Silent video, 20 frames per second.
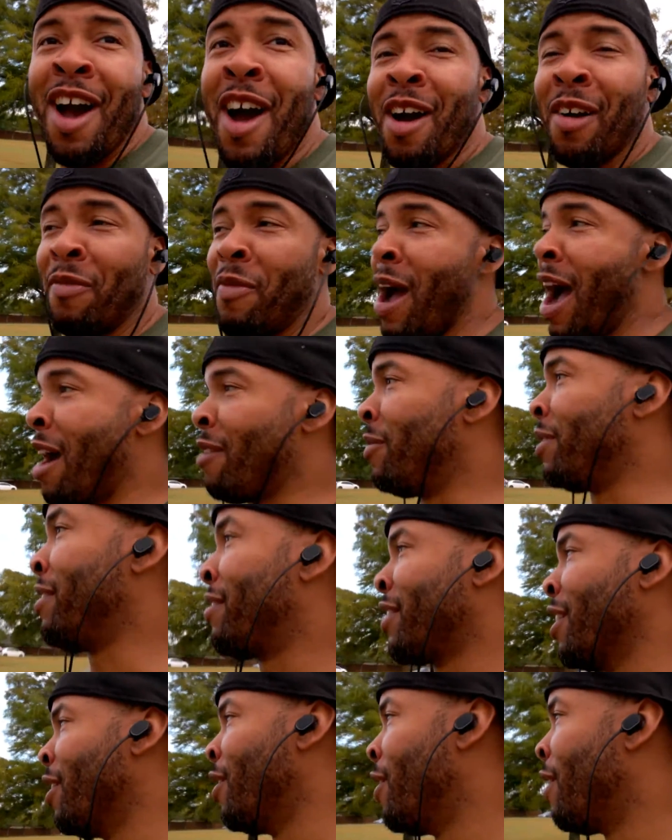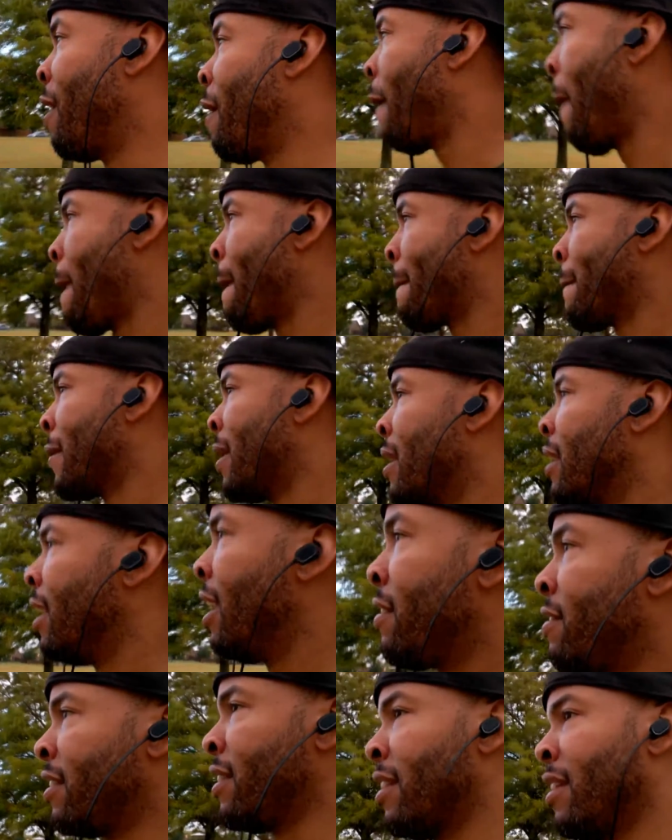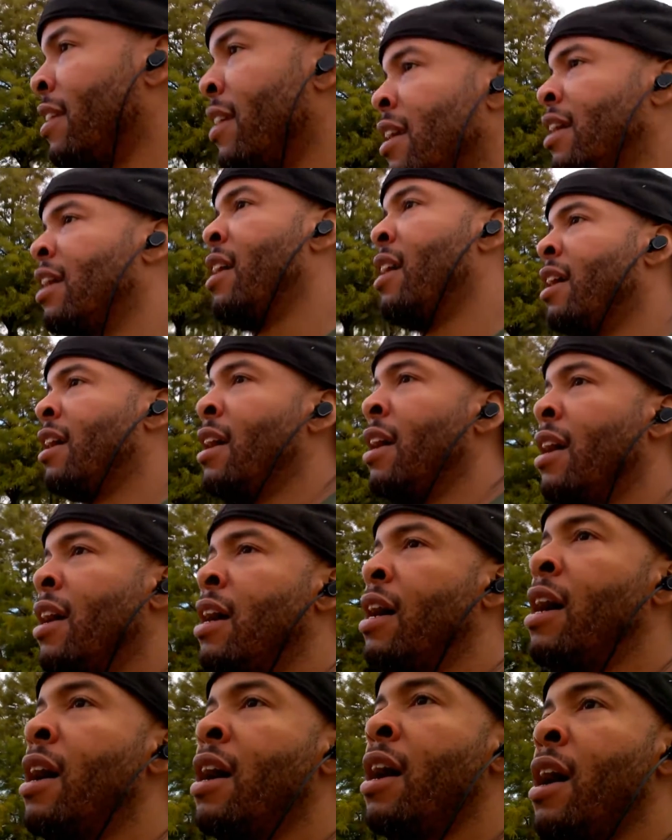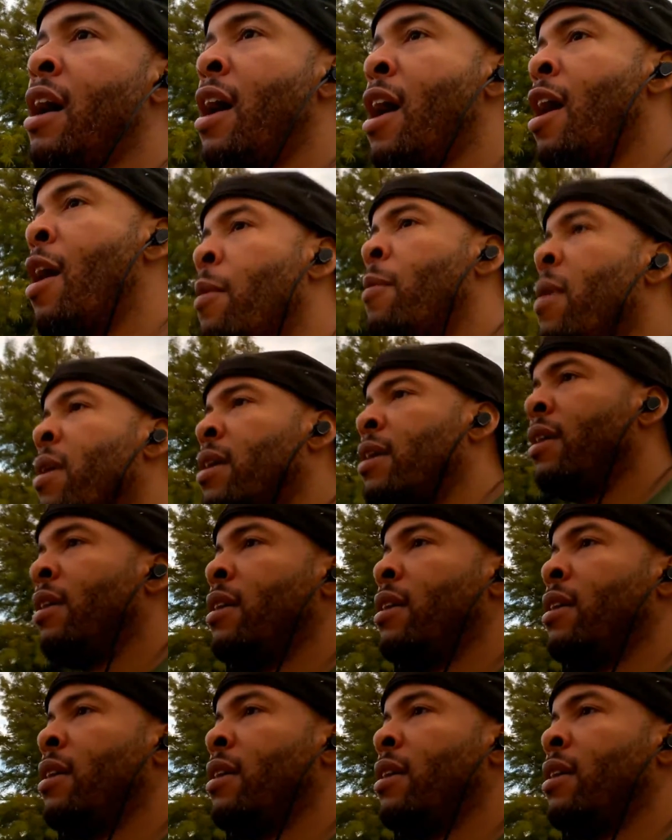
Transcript: about me. So listen, um,